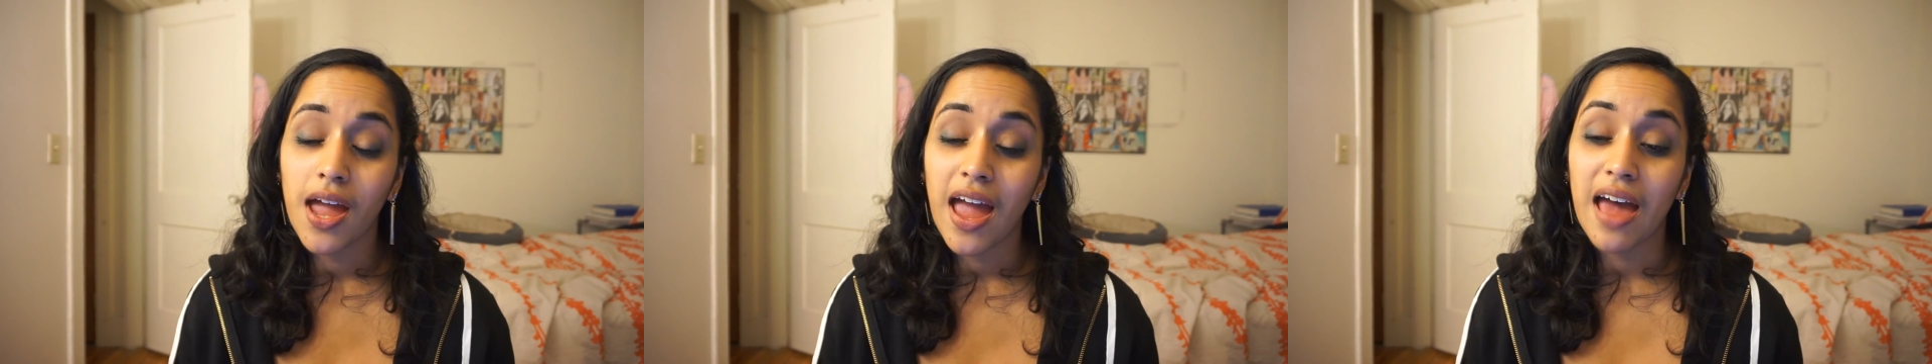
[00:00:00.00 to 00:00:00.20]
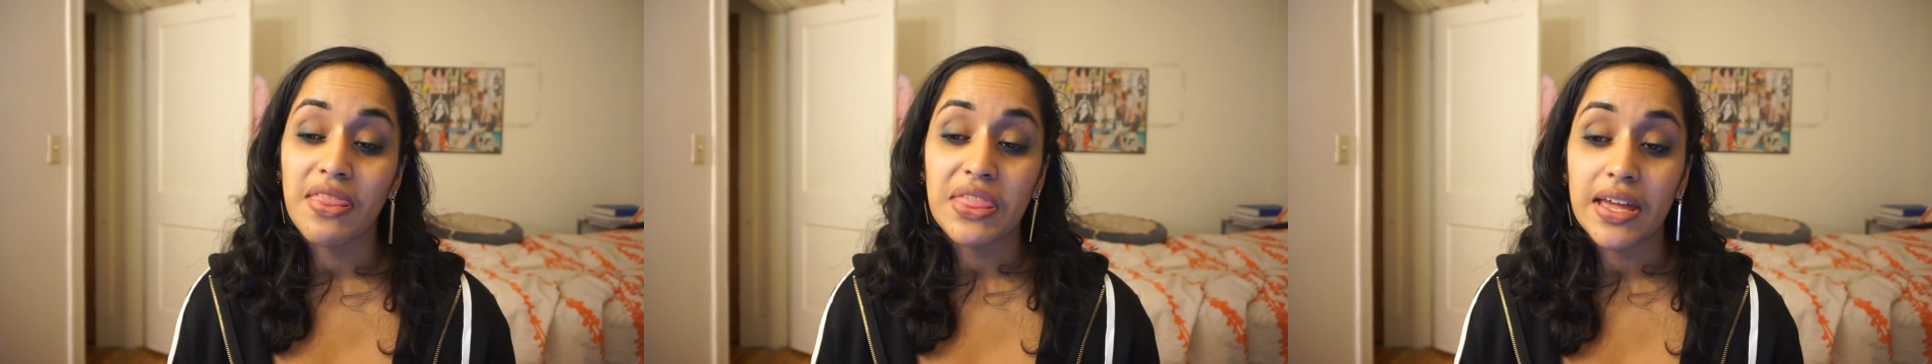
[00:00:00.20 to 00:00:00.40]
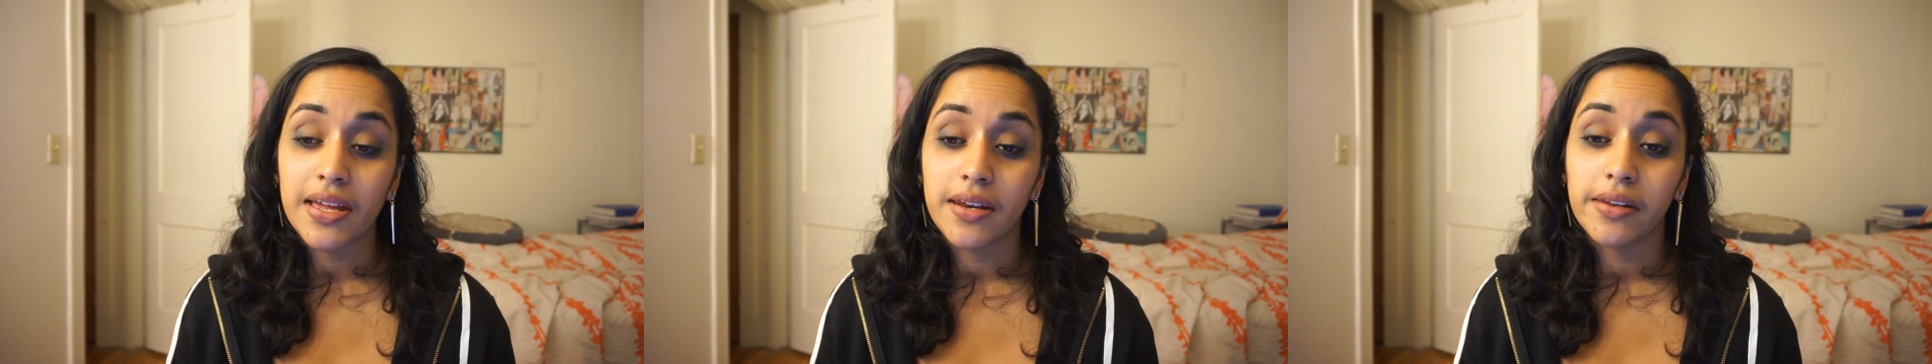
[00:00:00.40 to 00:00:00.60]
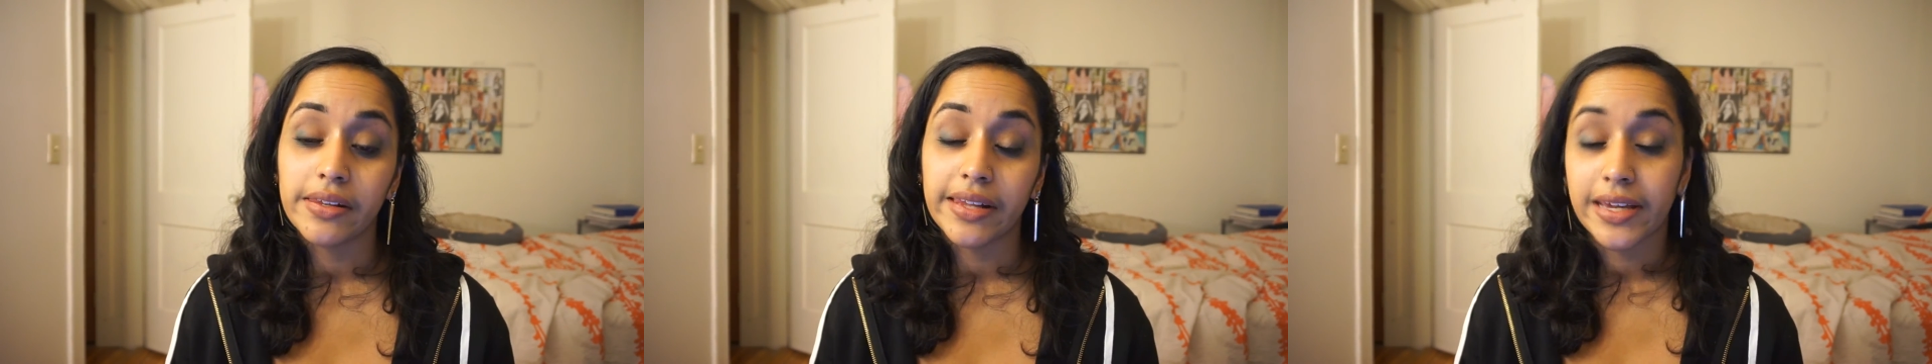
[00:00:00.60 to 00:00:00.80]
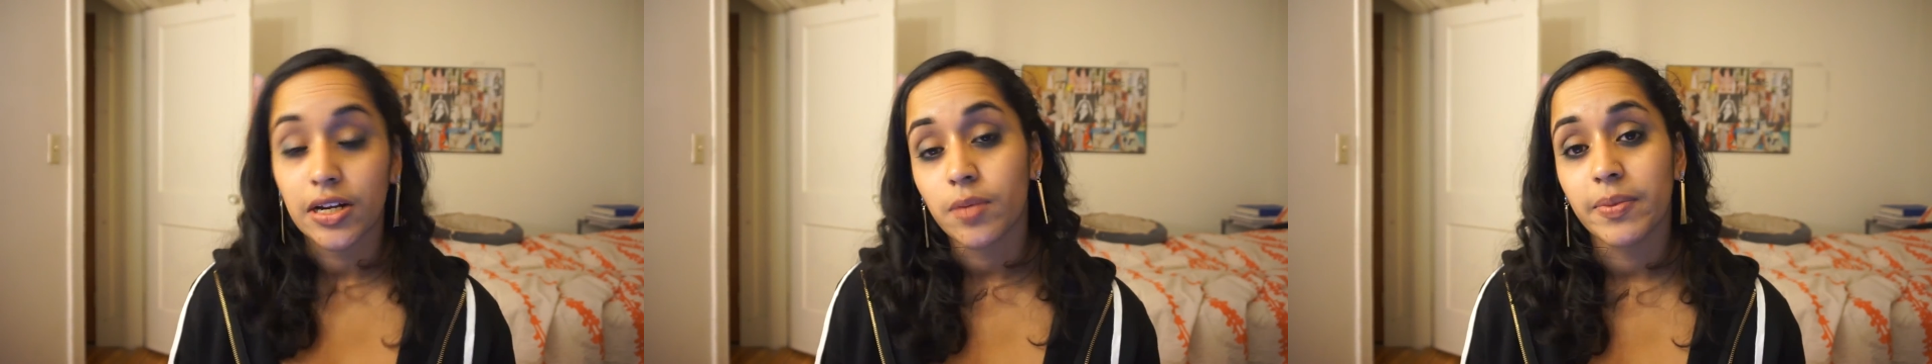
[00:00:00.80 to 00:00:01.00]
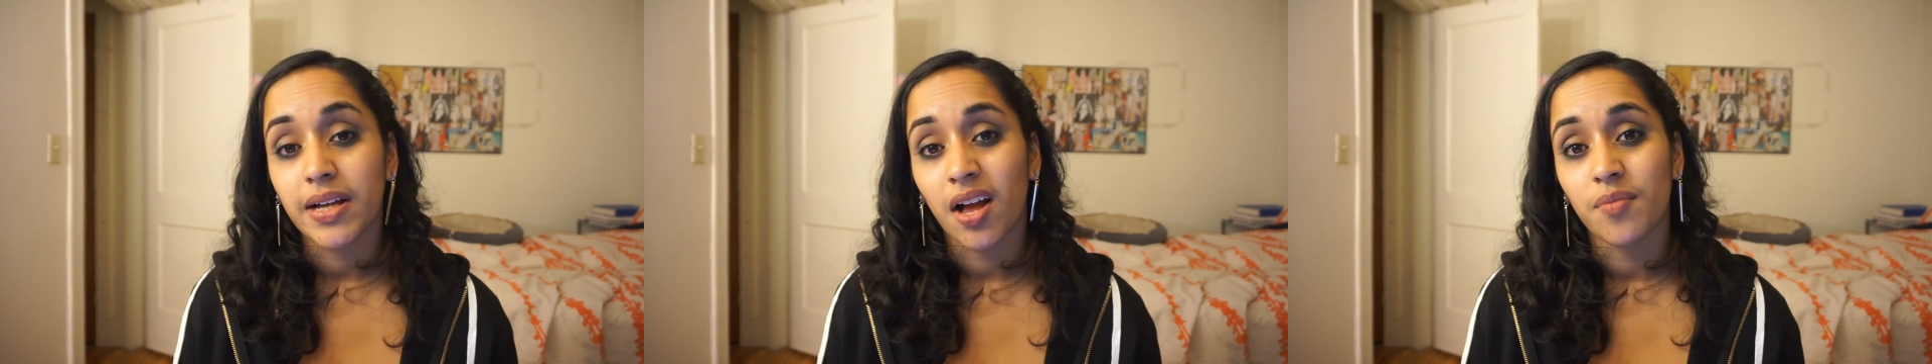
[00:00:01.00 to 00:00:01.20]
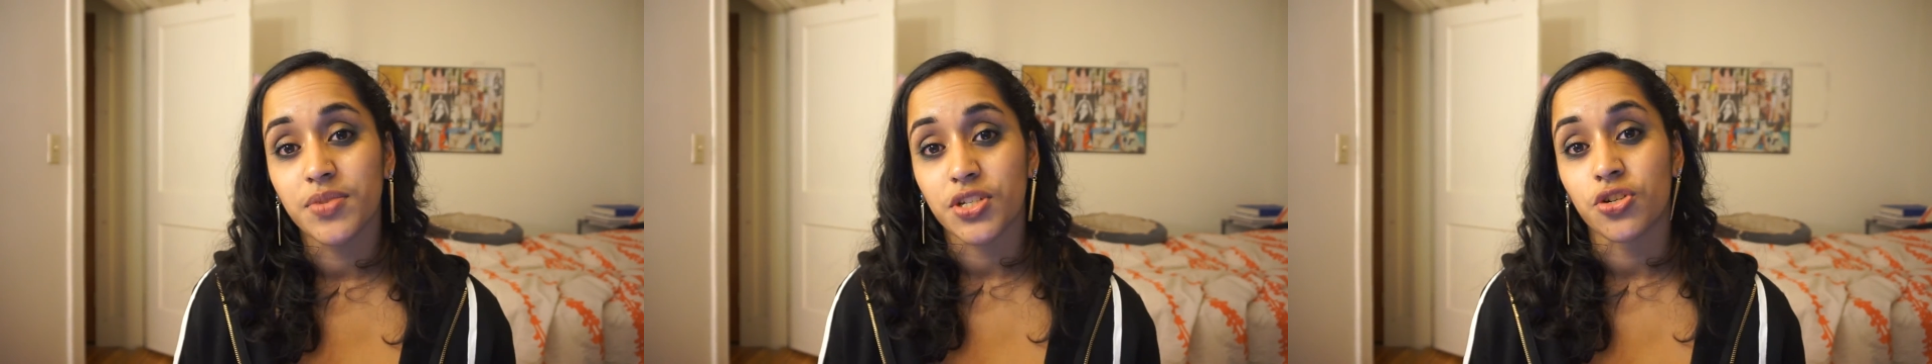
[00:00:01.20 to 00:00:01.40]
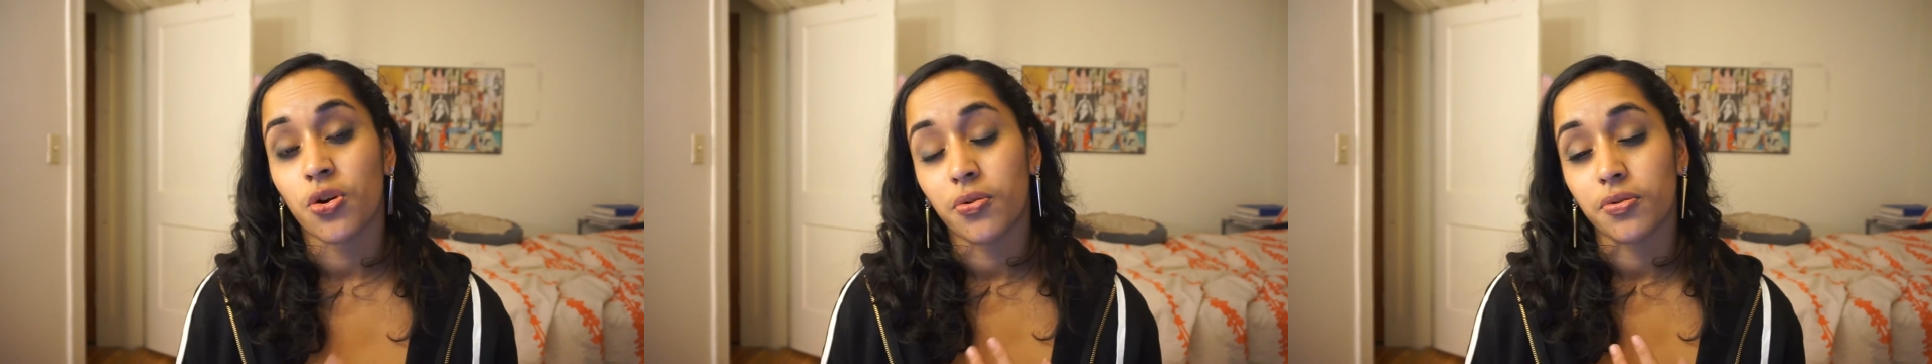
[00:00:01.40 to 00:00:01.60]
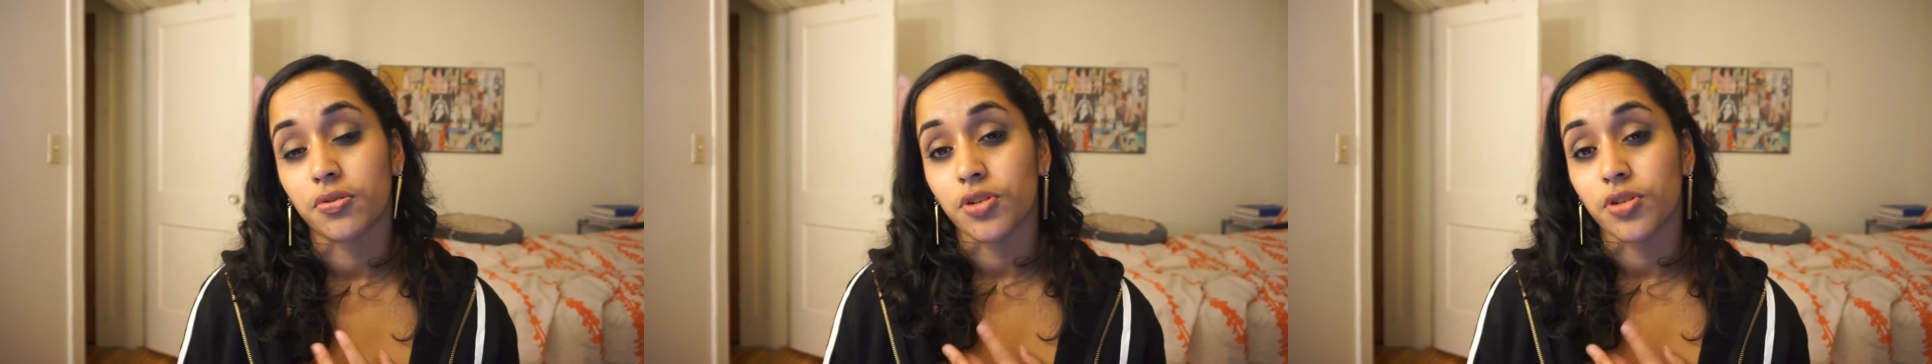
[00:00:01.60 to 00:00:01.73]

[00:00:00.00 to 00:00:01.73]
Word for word: and then later becomes a total